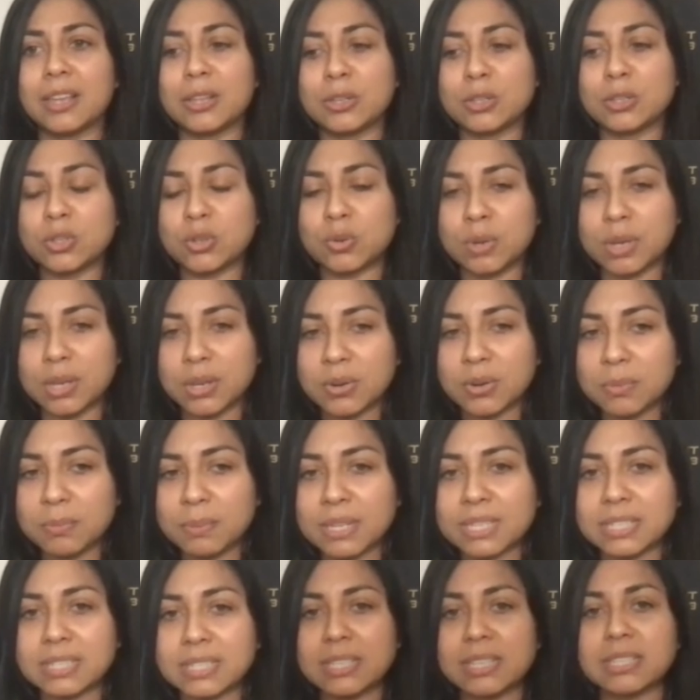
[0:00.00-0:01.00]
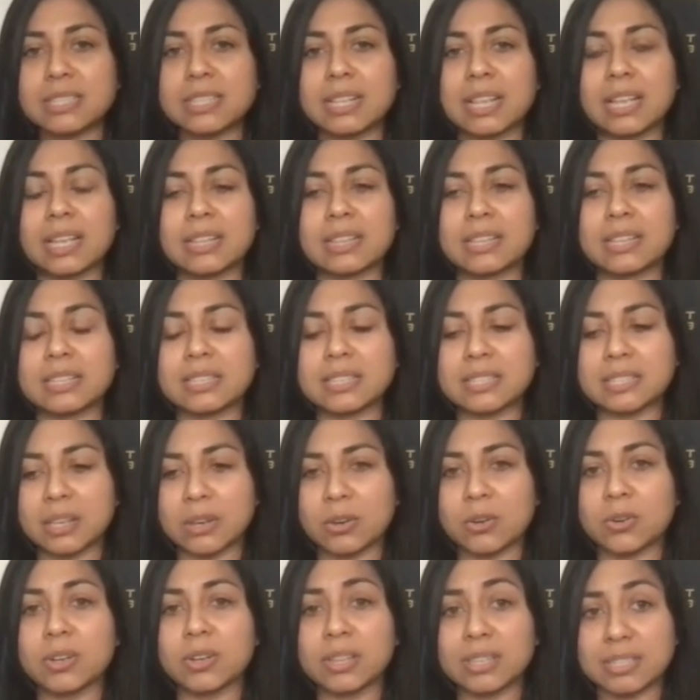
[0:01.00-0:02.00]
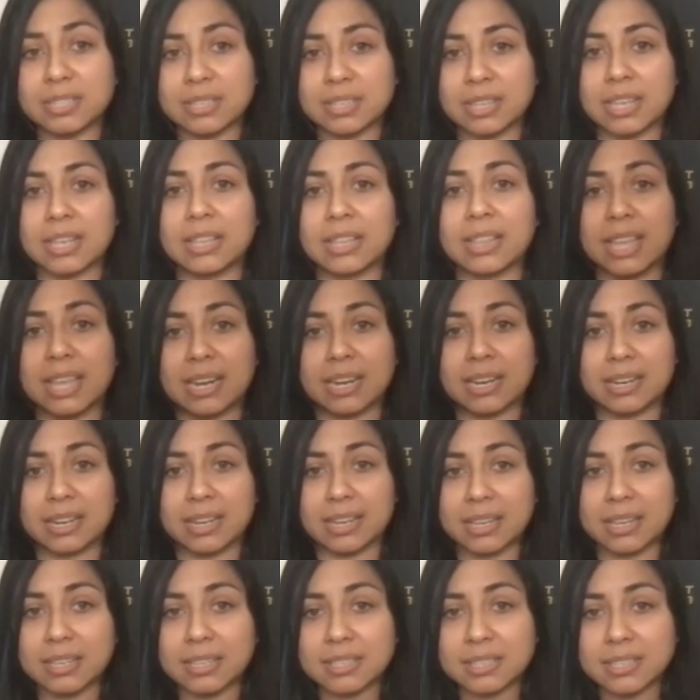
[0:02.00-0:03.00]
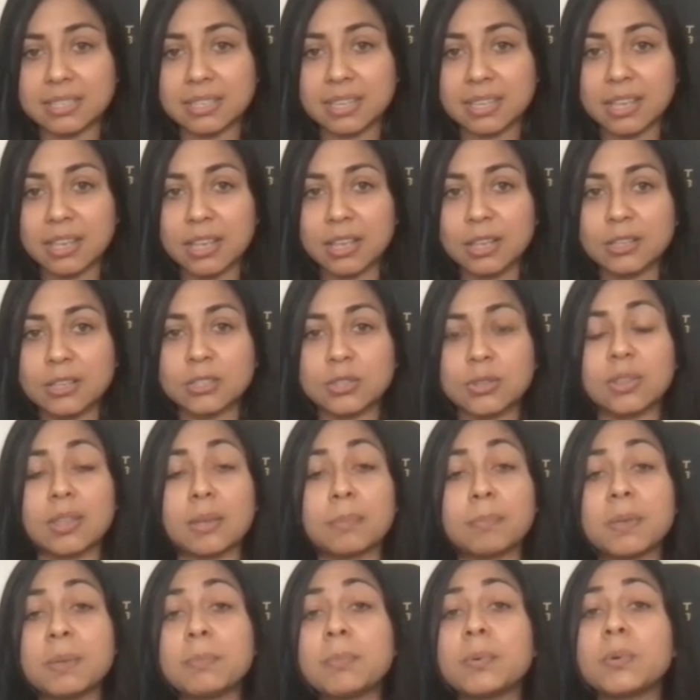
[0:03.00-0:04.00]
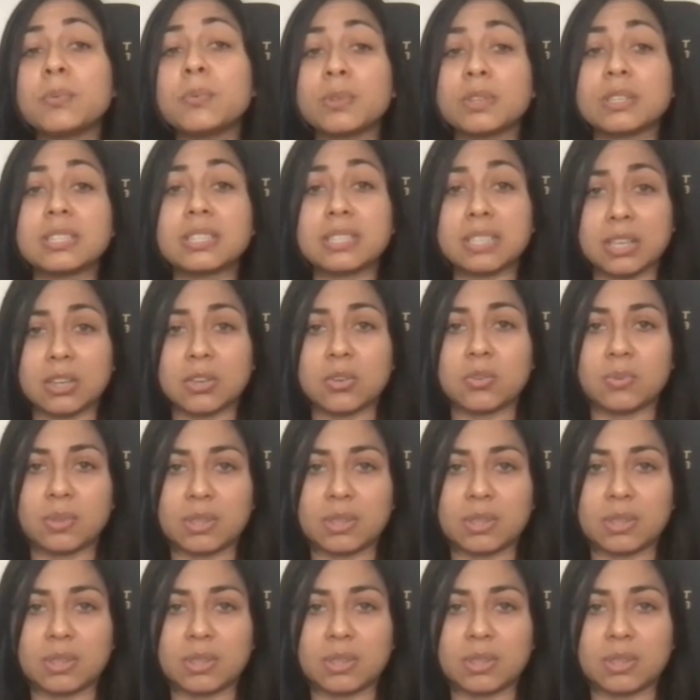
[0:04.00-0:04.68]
Treat your business like the serious thing that it is so that people will see you in the